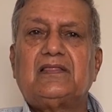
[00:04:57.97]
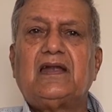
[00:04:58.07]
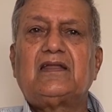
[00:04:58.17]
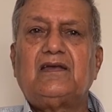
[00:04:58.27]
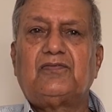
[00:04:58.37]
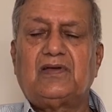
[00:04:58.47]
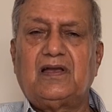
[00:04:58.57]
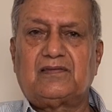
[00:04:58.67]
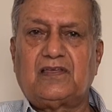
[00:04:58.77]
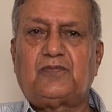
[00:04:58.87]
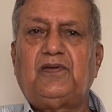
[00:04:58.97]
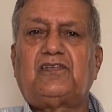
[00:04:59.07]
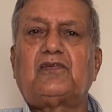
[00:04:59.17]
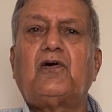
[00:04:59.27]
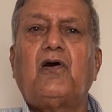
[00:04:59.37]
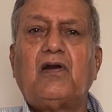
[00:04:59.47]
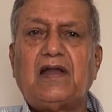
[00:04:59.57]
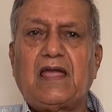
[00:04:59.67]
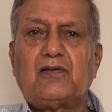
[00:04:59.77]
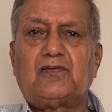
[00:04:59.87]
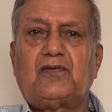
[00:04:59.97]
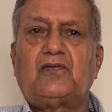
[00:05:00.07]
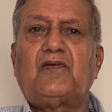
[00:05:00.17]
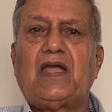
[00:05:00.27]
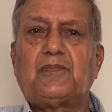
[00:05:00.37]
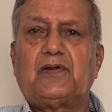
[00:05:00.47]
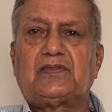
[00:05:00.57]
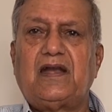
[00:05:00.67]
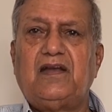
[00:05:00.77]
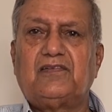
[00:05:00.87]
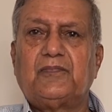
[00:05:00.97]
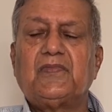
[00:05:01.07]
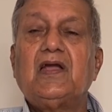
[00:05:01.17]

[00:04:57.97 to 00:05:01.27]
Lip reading: that give a suspicion or diagnosis of hyperthyroidism.